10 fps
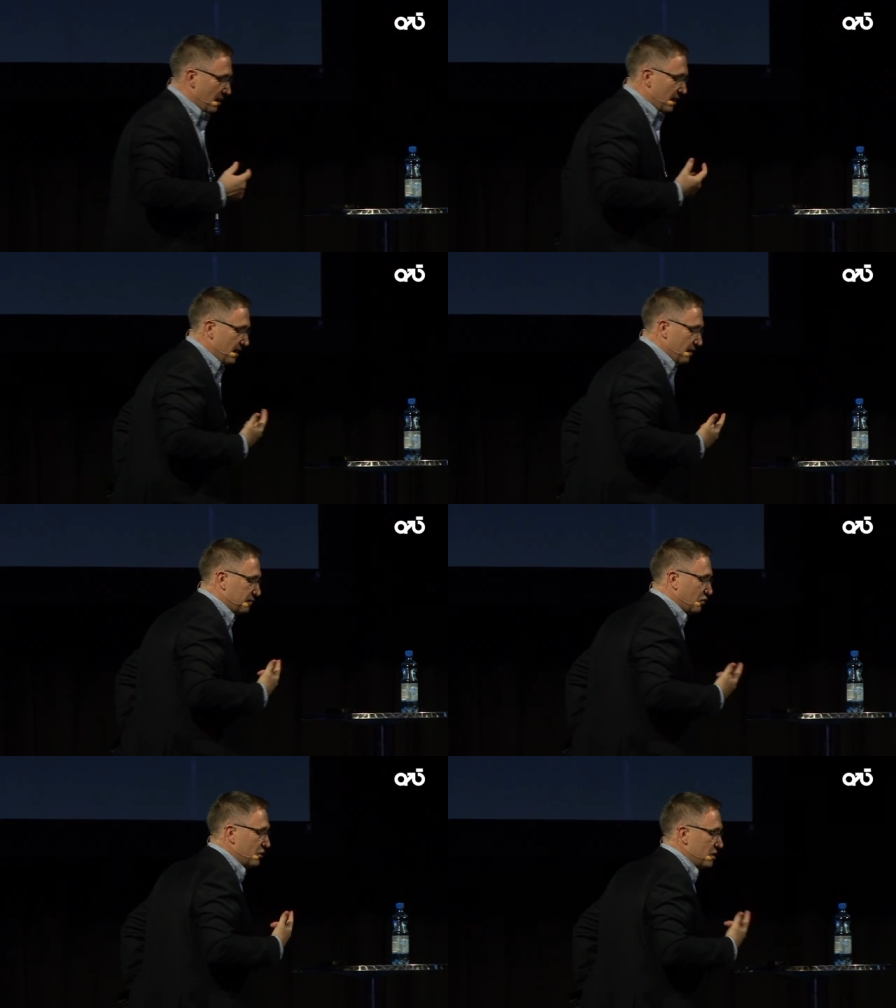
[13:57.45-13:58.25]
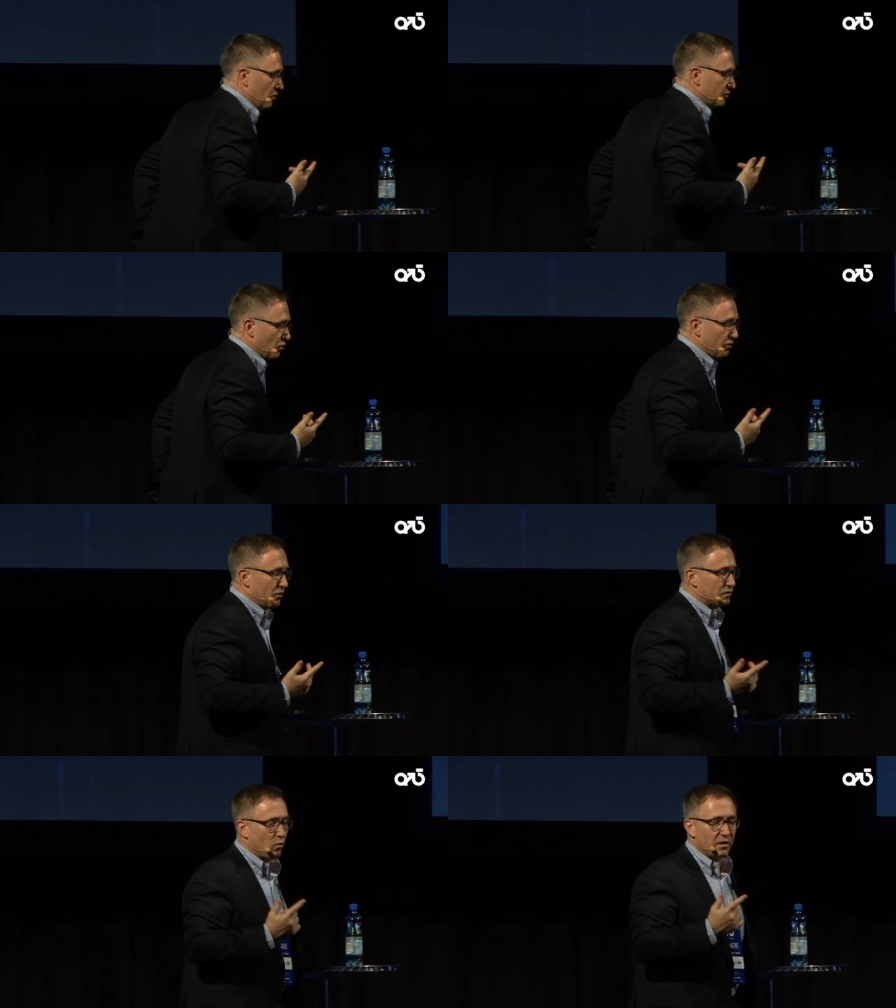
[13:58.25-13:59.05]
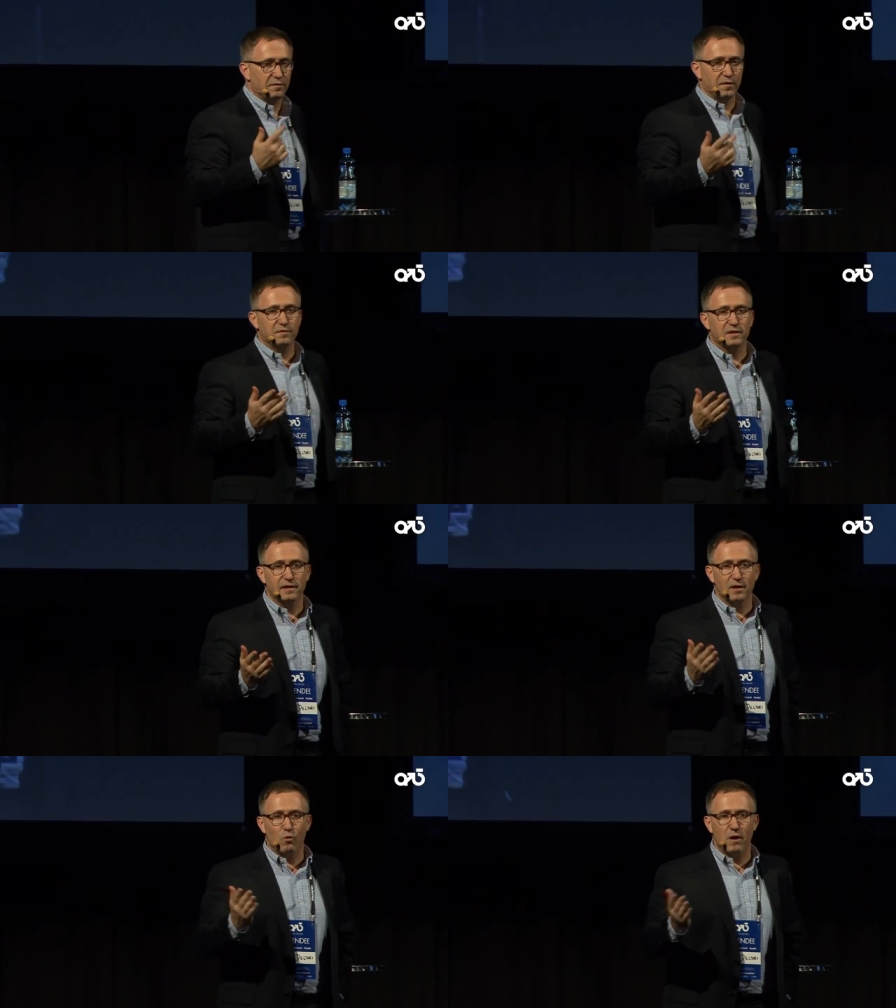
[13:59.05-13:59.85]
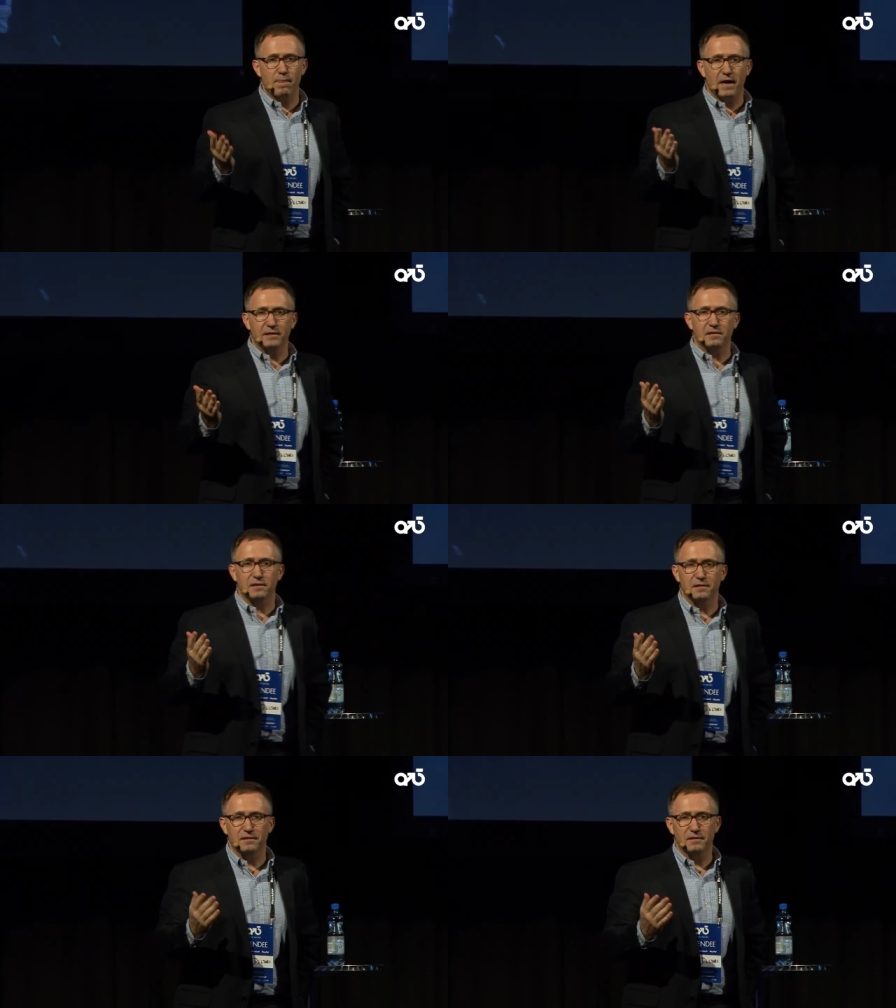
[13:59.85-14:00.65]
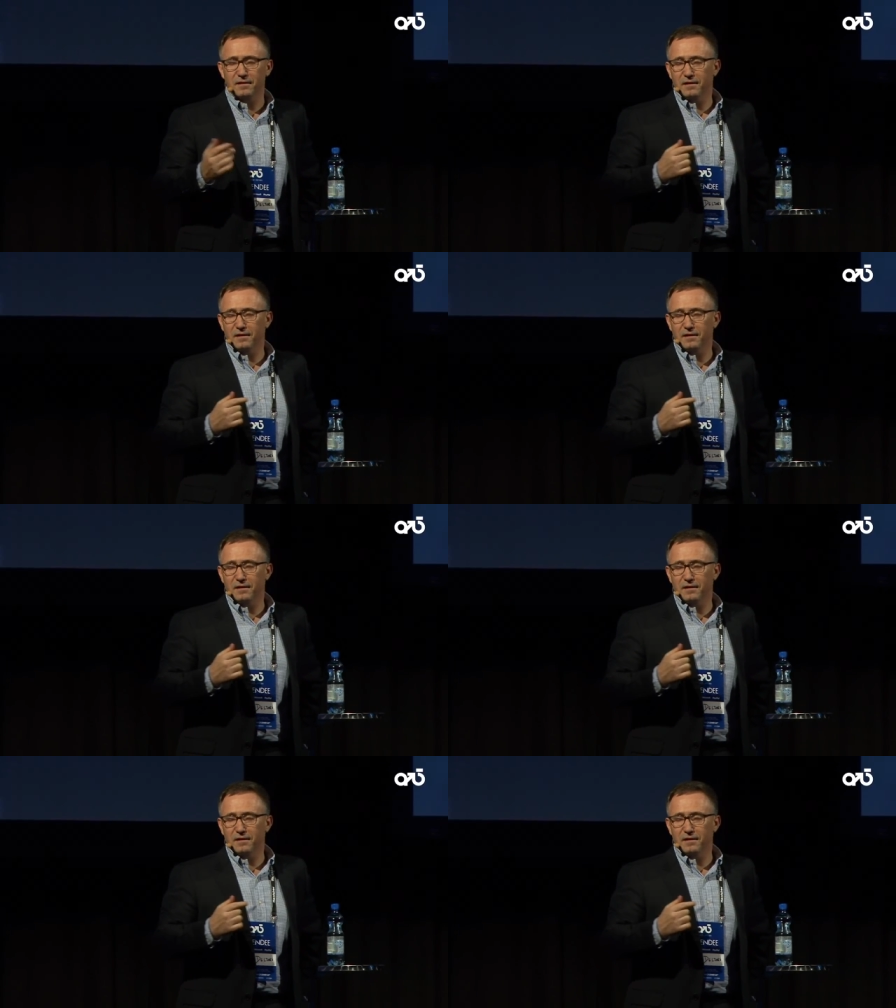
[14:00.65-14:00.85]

I have two young daughters, one 15 and one 19.